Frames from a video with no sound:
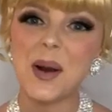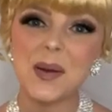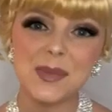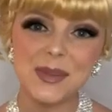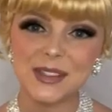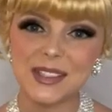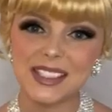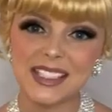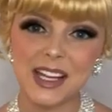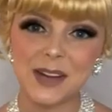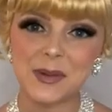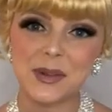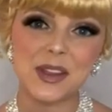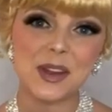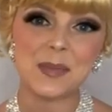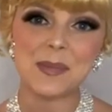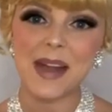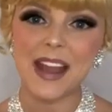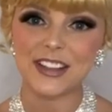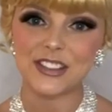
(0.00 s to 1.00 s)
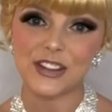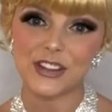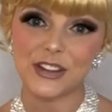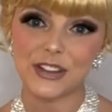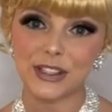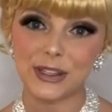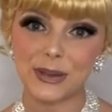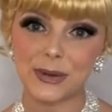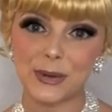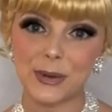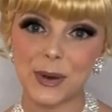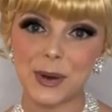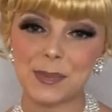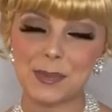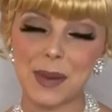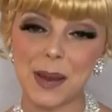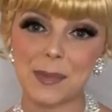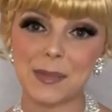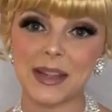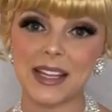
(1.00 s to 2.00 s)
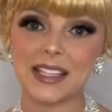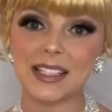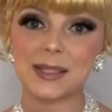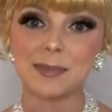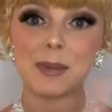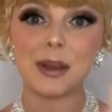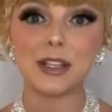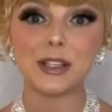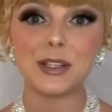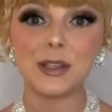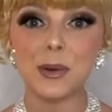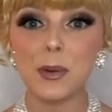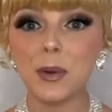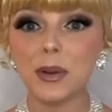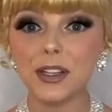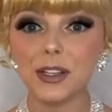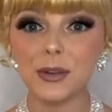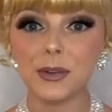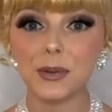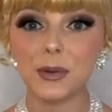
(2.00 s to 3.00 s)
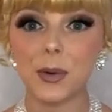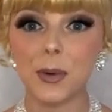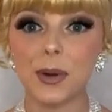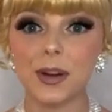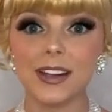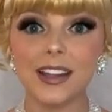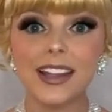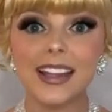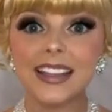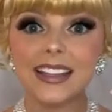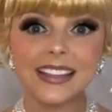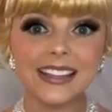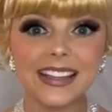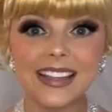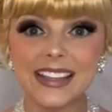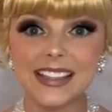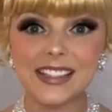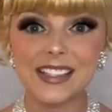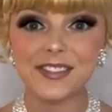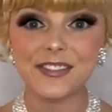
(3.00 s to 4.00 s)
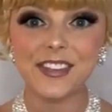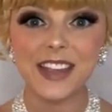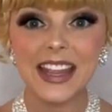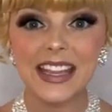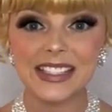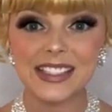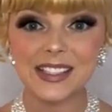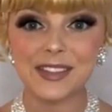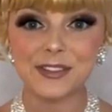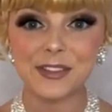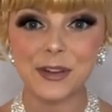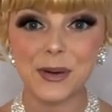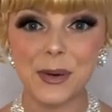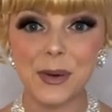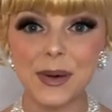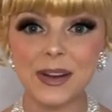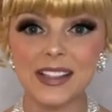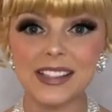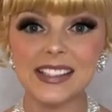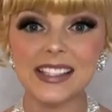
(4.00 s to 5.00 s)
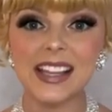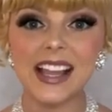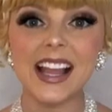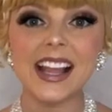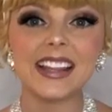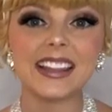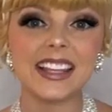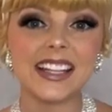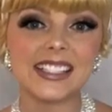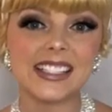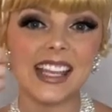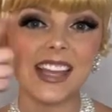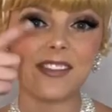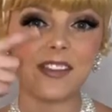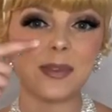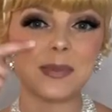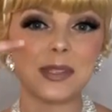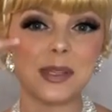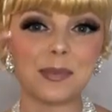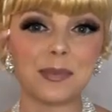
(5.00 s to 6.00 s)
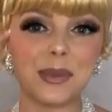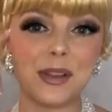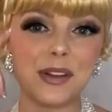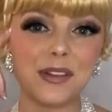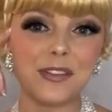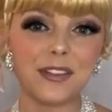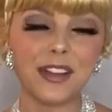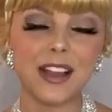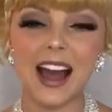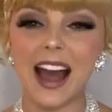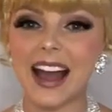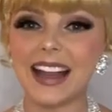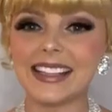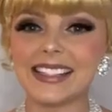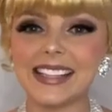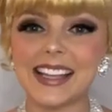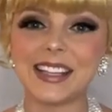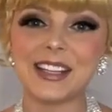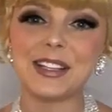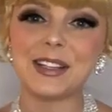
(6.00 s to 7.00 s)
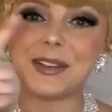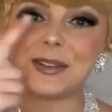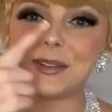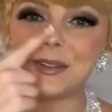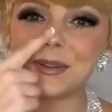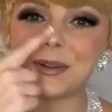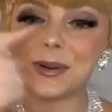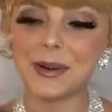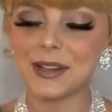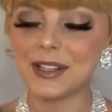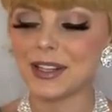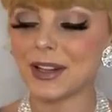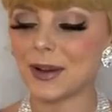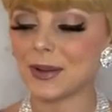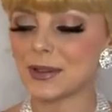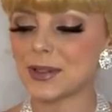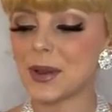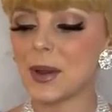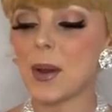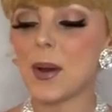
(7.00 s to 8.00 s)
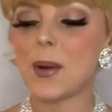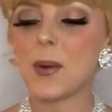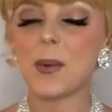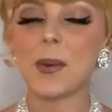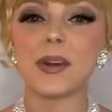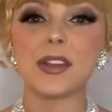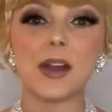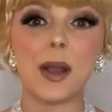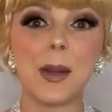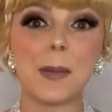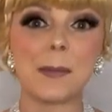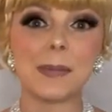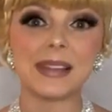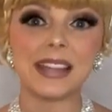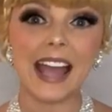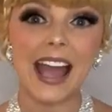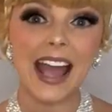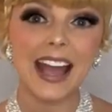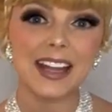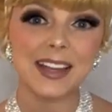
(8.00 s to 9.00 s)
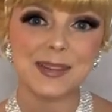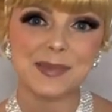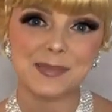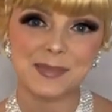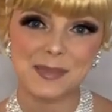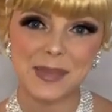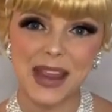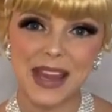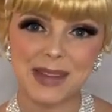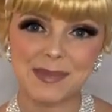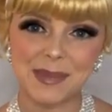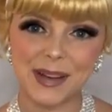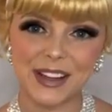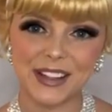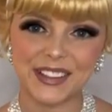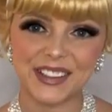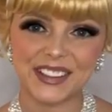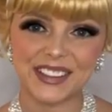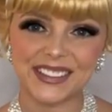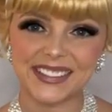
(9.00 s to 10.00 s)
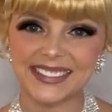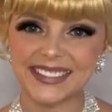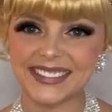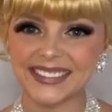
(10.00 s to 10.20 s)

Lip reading: almost done with our magical unicorn pumpkins, but your unicorn needs a face, of course. Let's give him some beautiful eyes and a unicorn nose with our black paint marker.